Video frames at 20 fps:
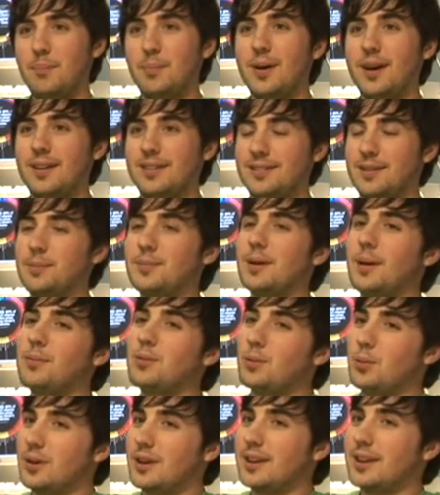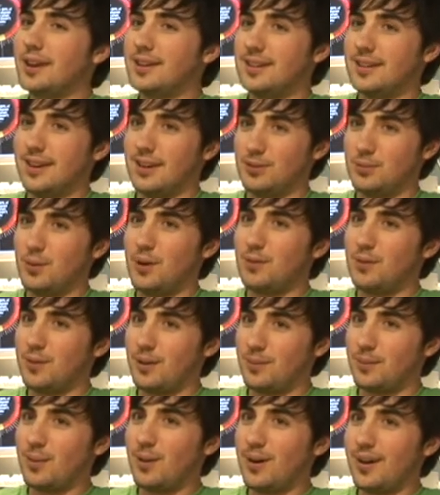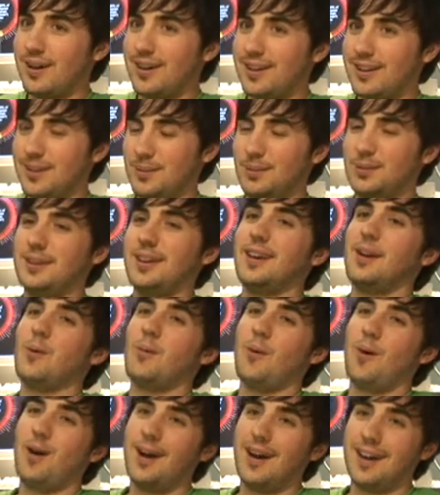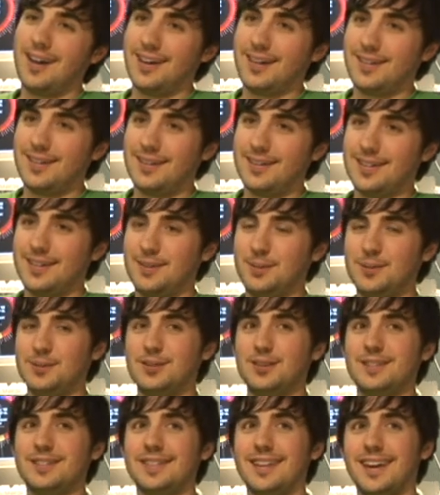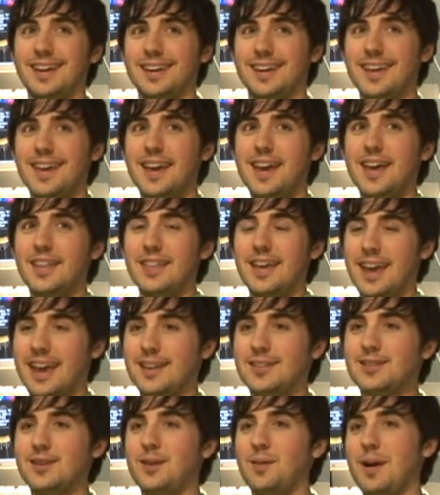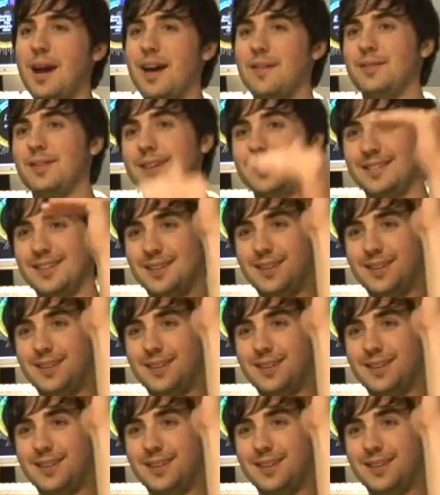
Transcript: but sometimes it would connect at like 1200 baud, and it would take a while, and it was just like the ANSI graphics.